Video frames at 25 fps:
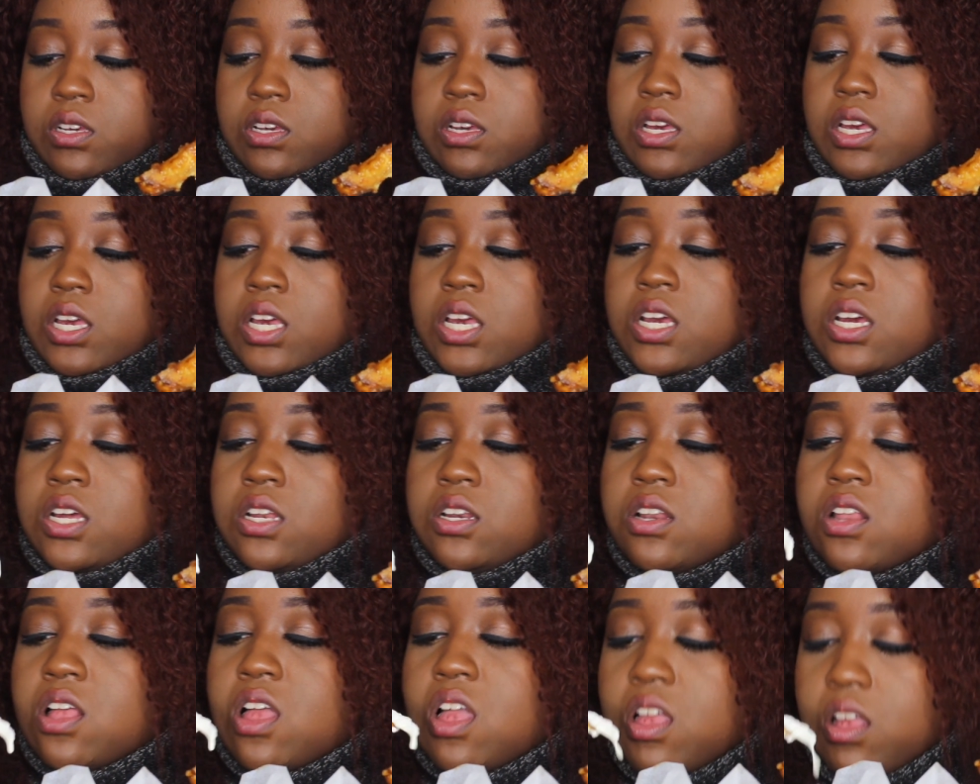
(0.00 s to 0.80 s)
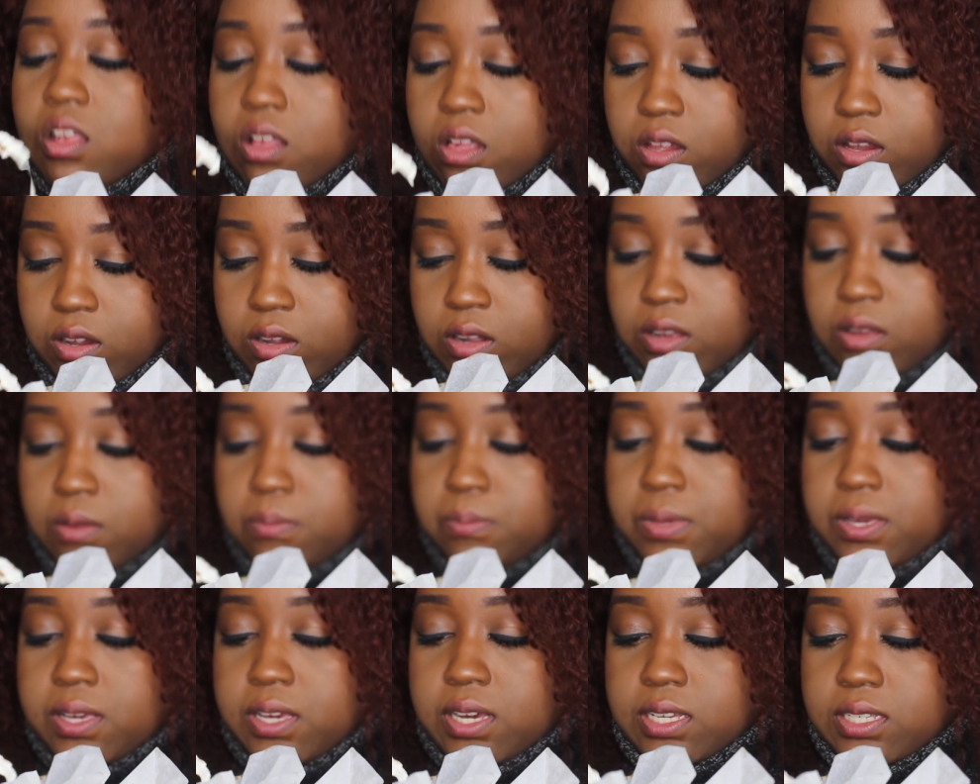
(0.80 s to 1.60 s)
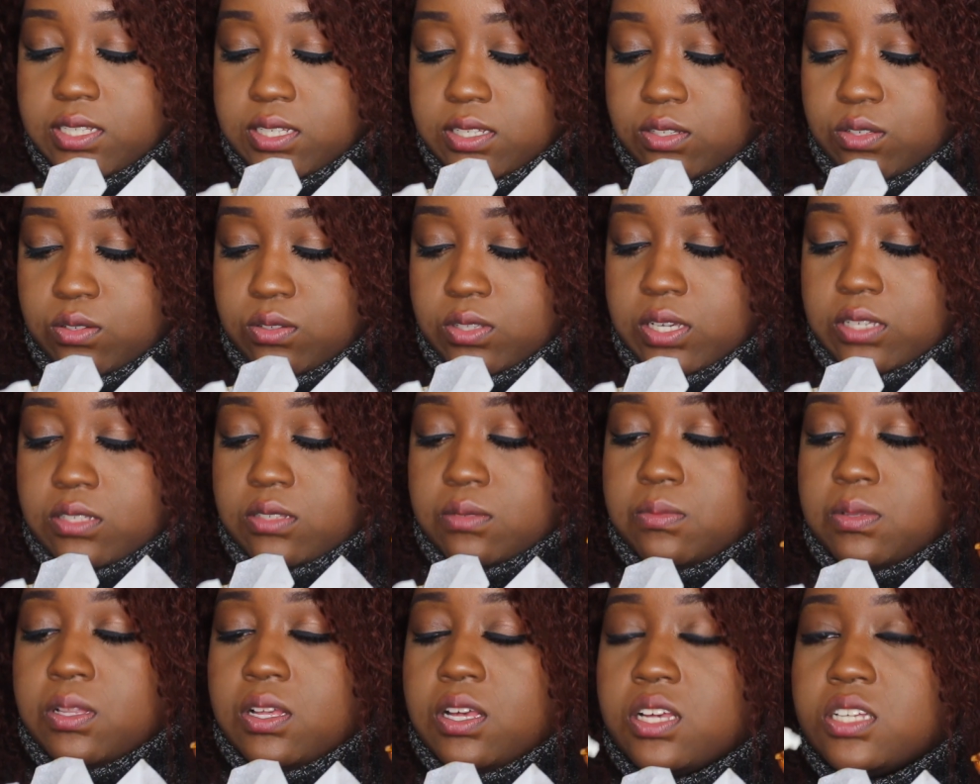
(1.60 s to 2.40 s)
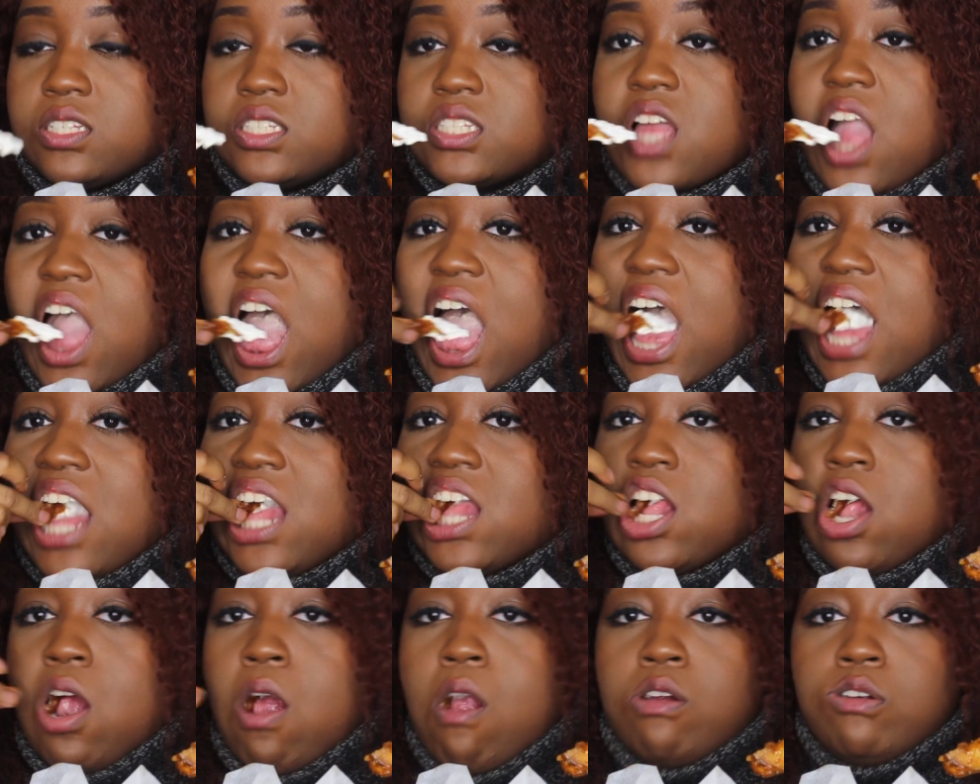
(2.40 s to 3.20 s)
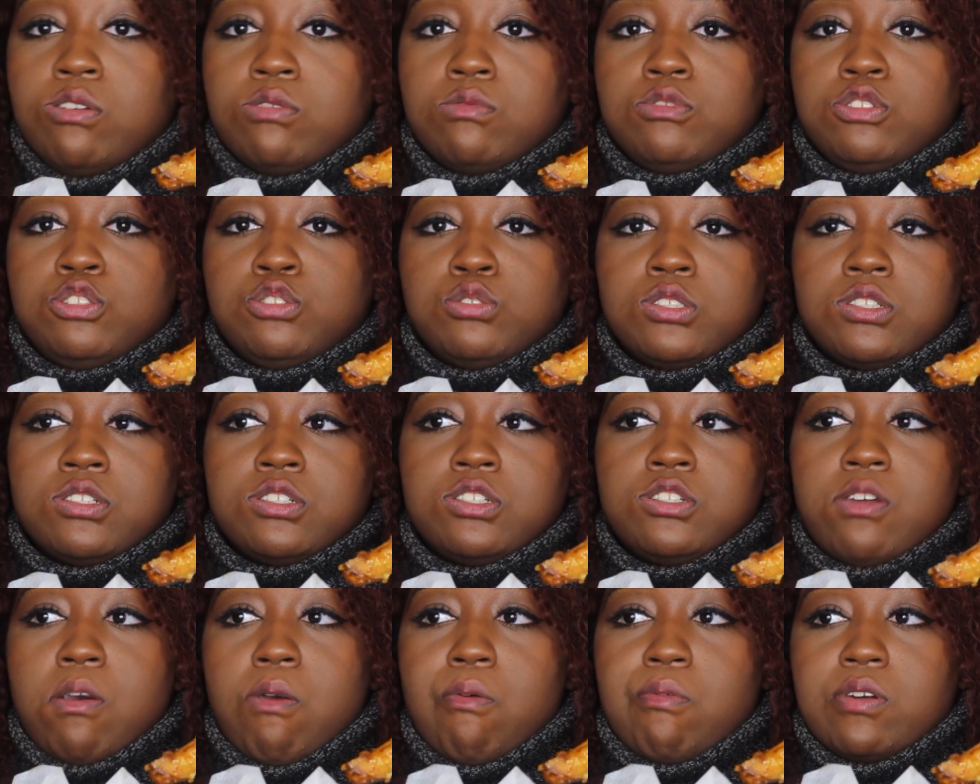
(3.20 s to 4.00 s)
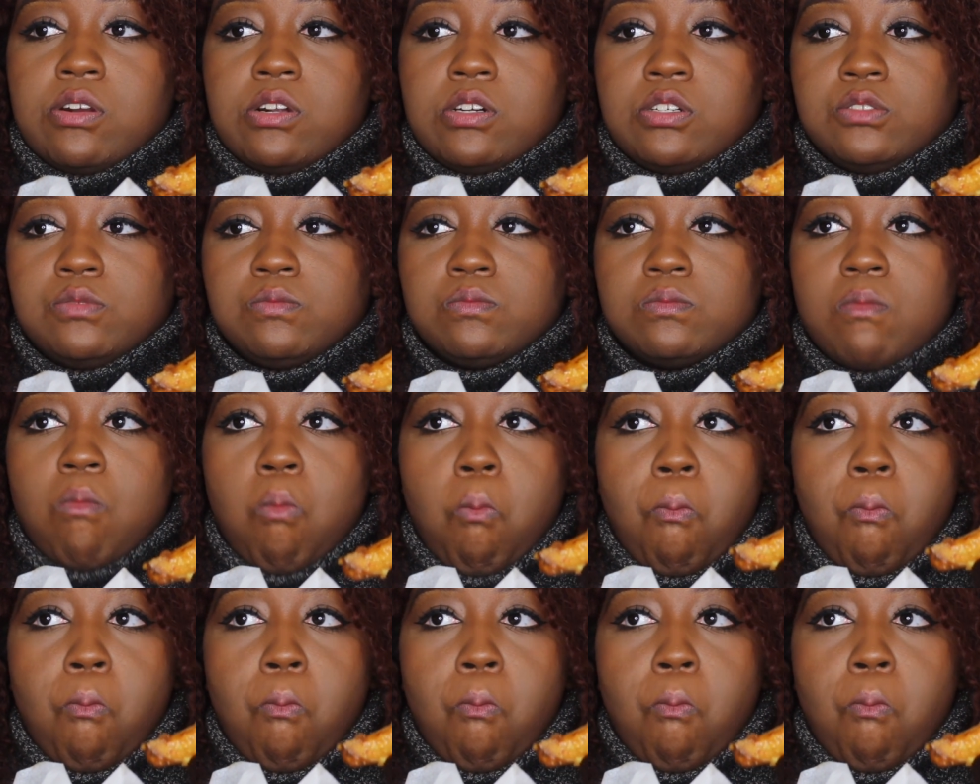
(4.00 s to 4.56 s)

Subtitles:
And because it's 2,000 plus, you really don't know